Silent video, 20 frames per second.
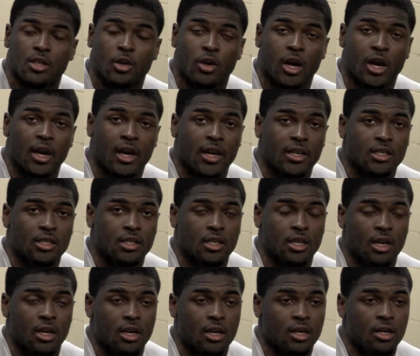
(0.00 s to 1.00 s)
So I
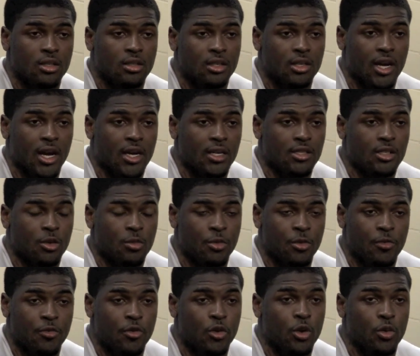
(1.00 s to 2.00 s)
actually, the guys told
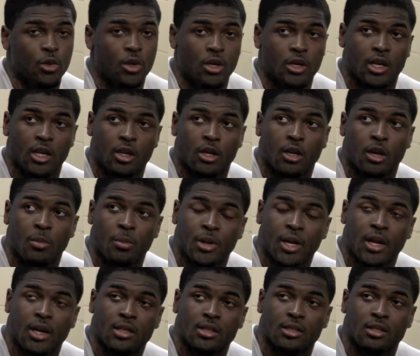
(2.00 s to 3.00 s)
me before we were going to get on our
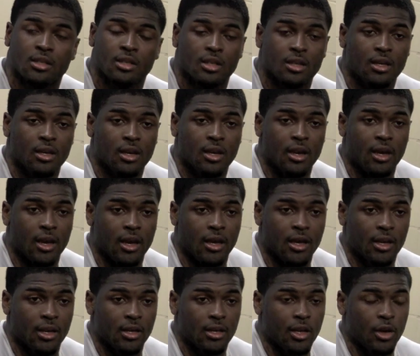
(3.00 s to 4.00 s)
butts,
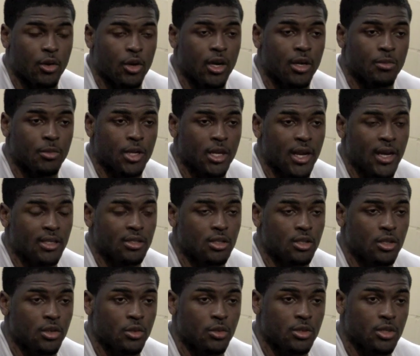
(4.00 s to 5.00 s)
and they were able to
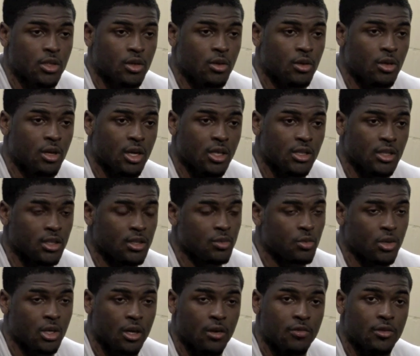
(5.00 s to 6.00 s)
execute, so I
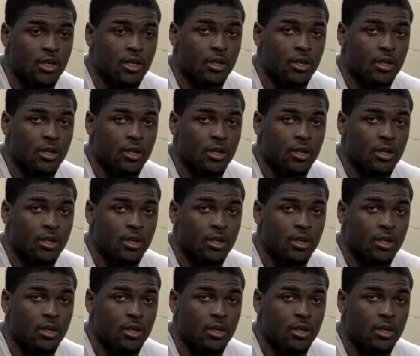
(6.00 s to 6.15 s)
just went off